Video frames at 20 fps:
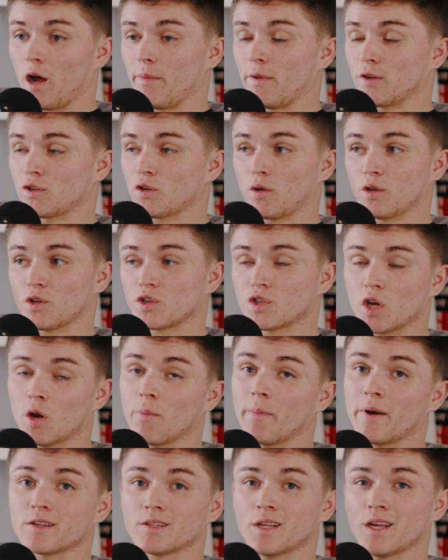There's only so
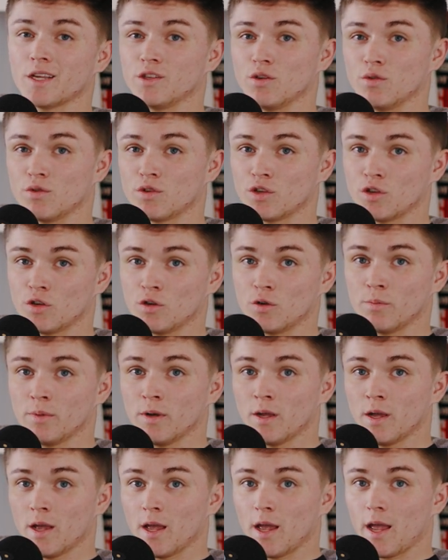much that YouTube
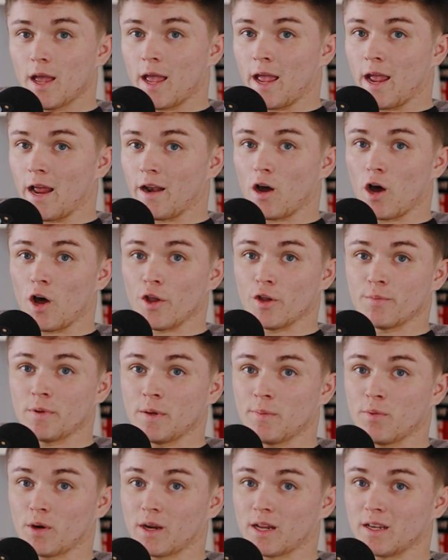and other
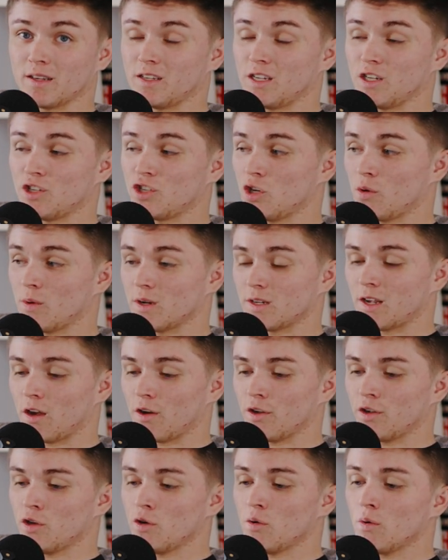people can teach you and
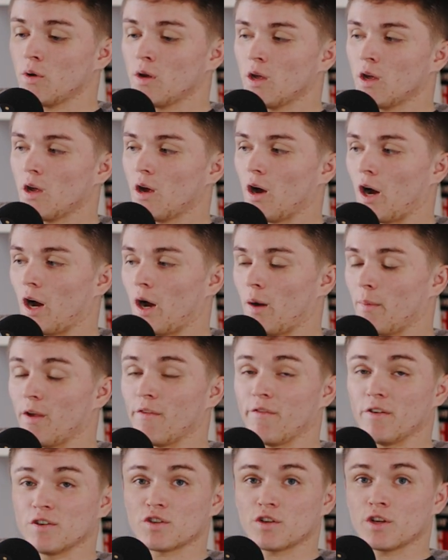tell you.
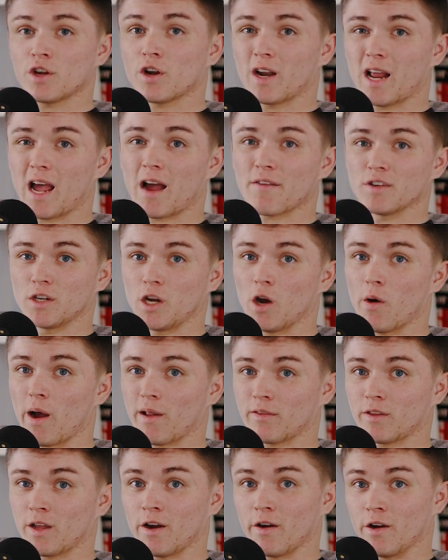Eventually, you're going to have to go
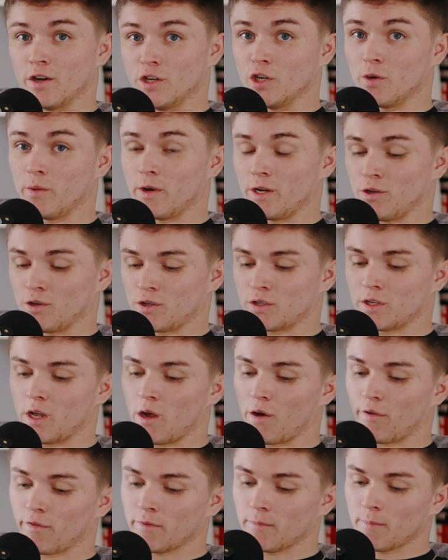out there and do it
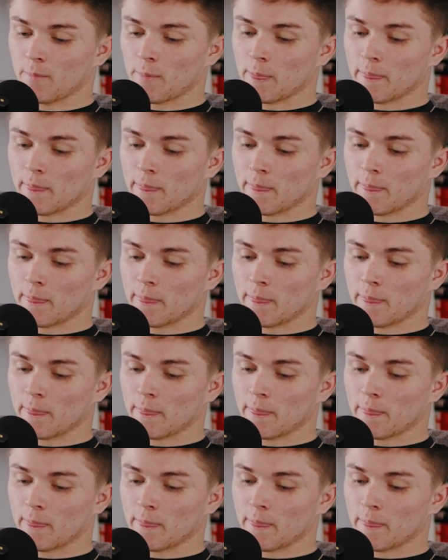yourself.